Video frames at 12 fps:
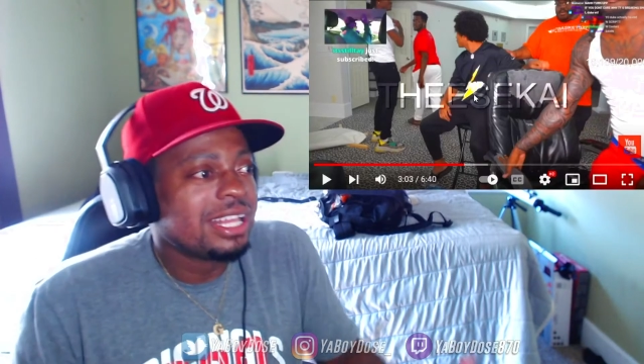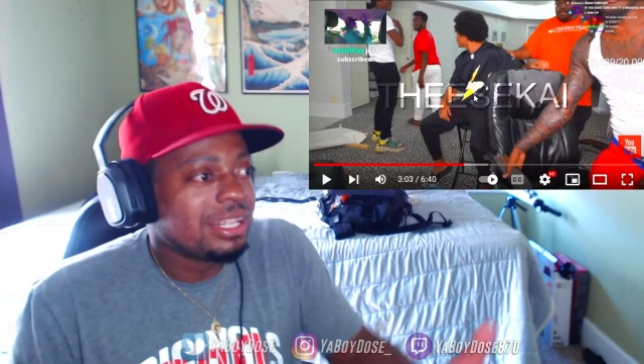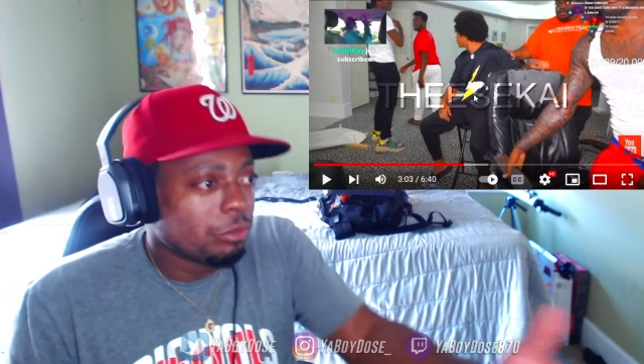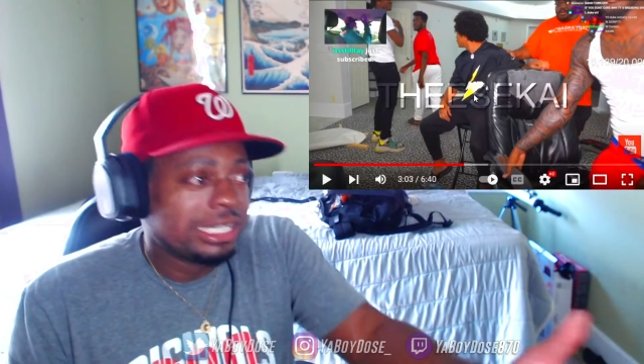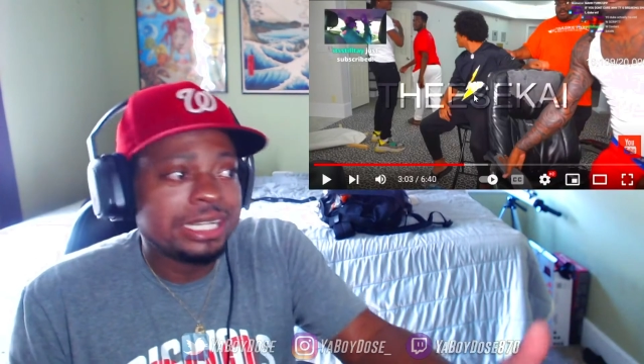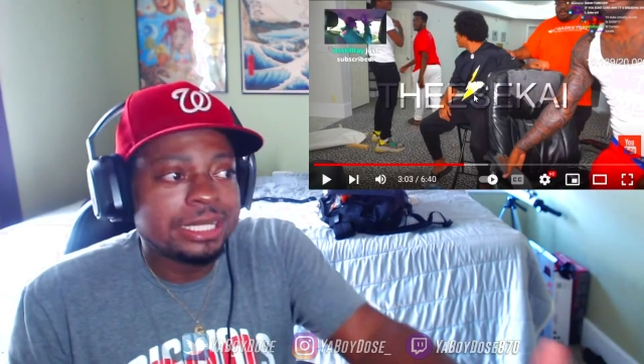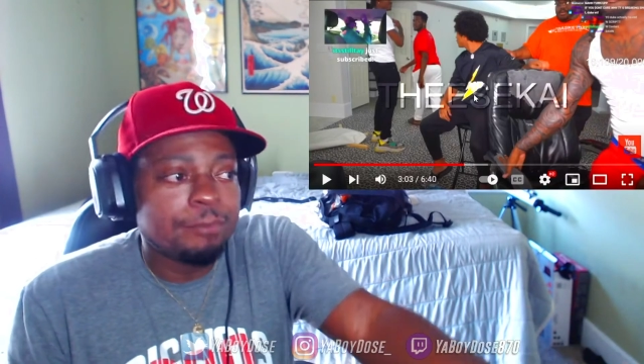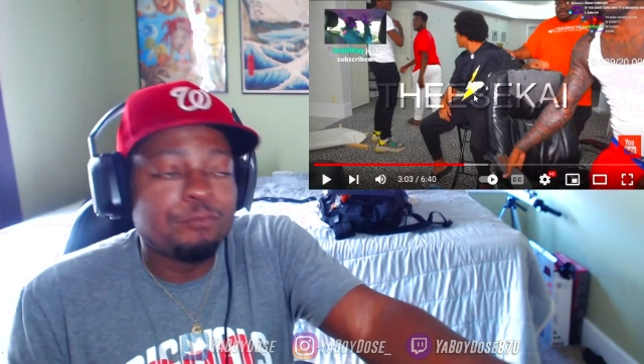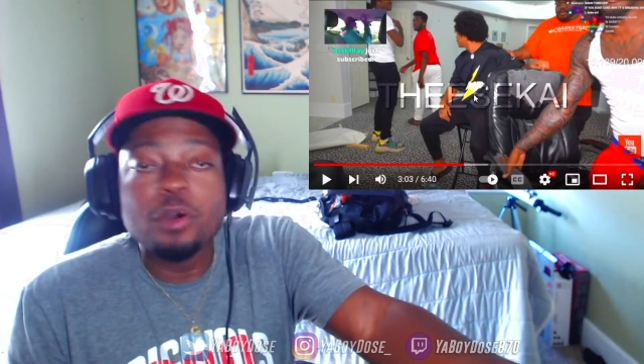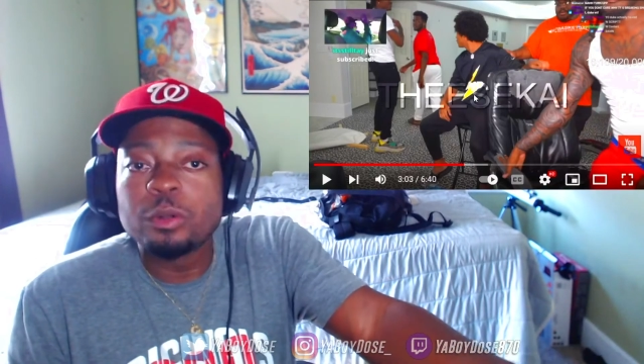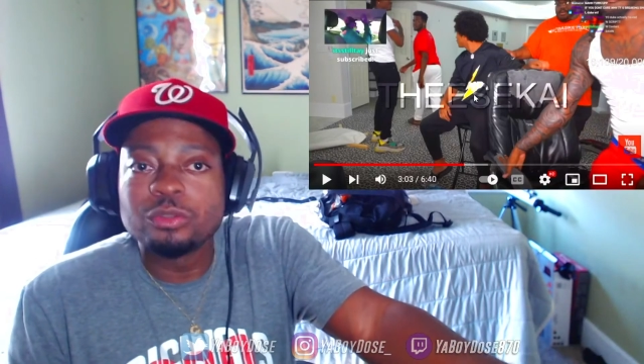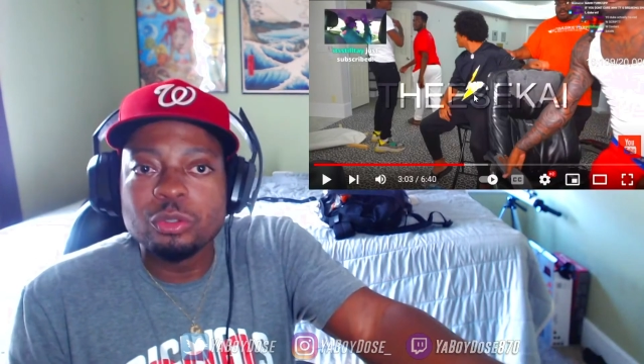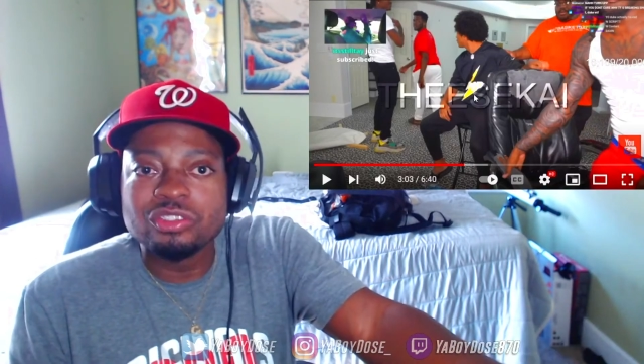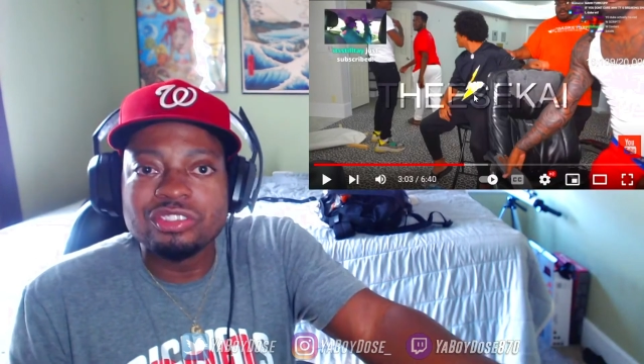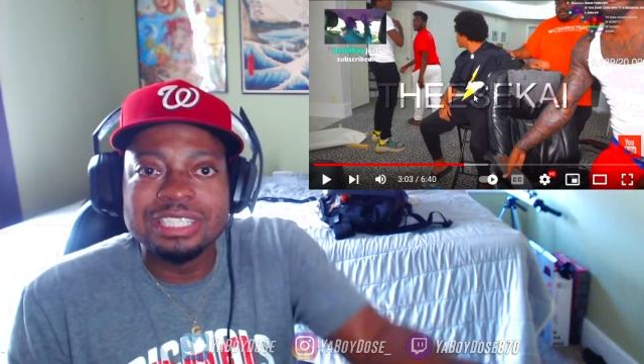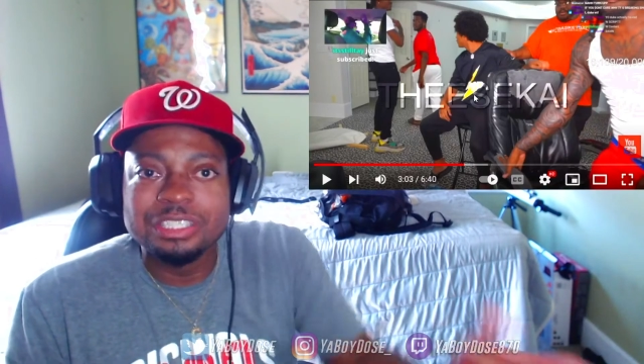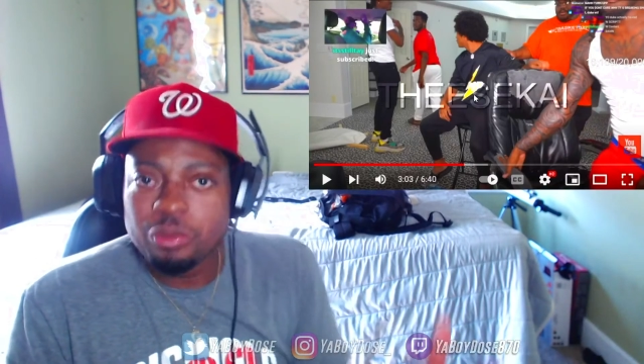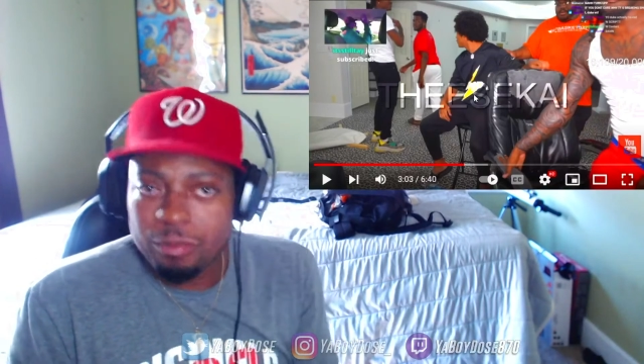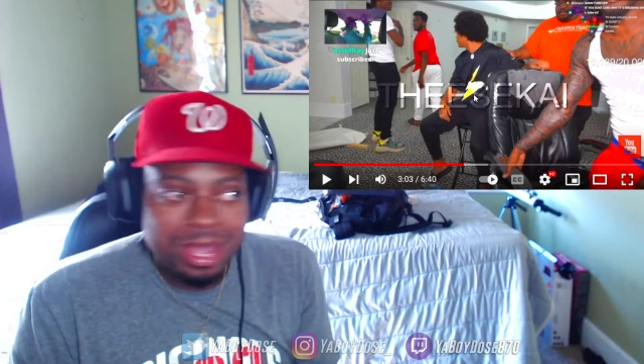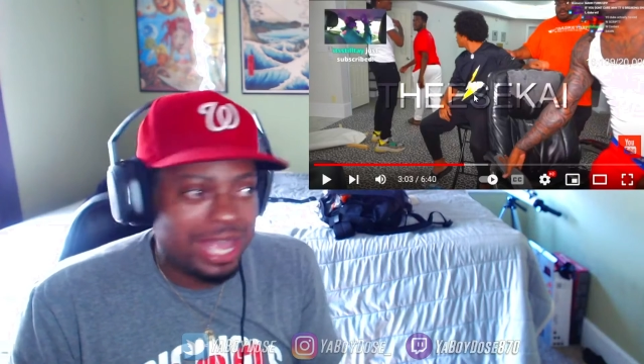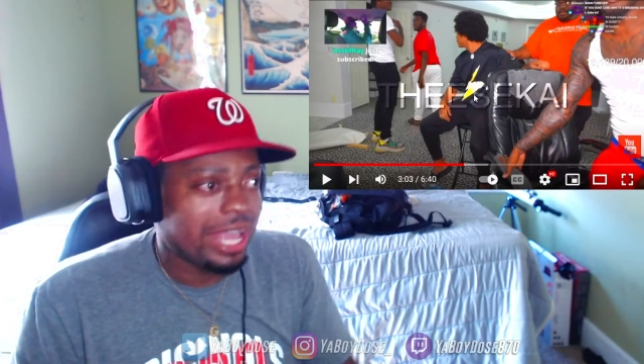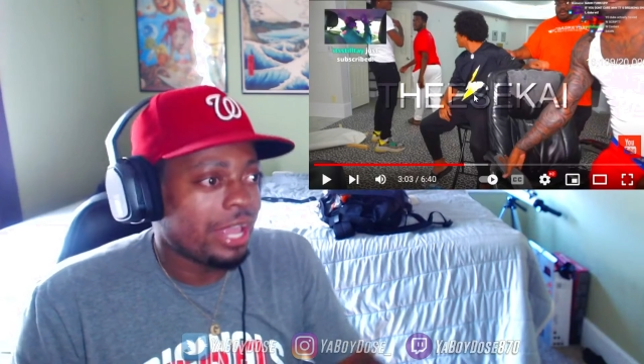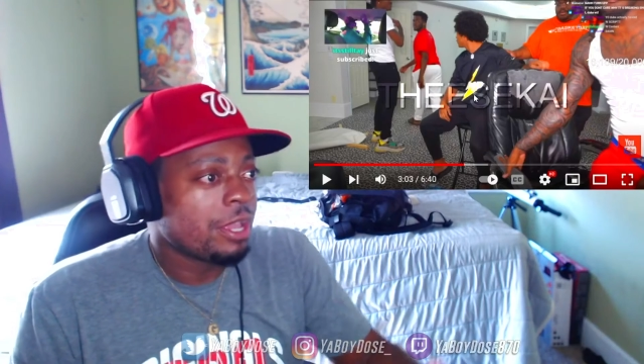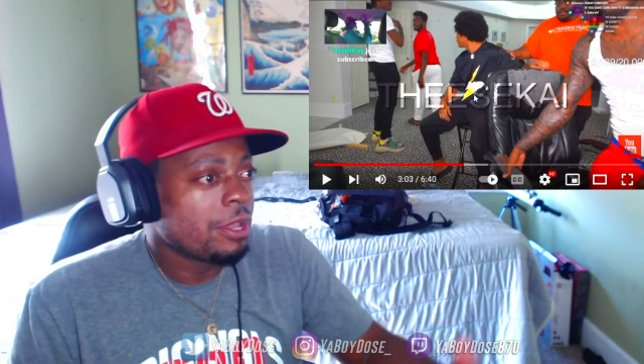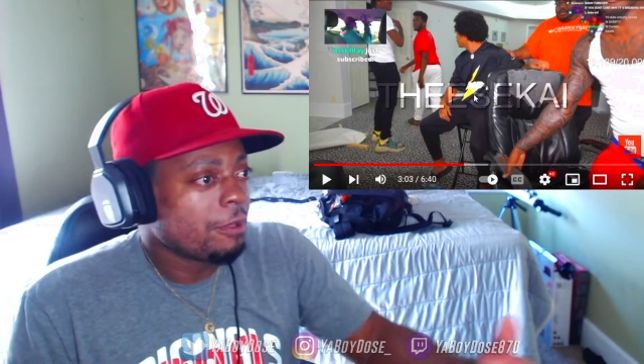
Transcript: When they come fuck with your shit, you mad.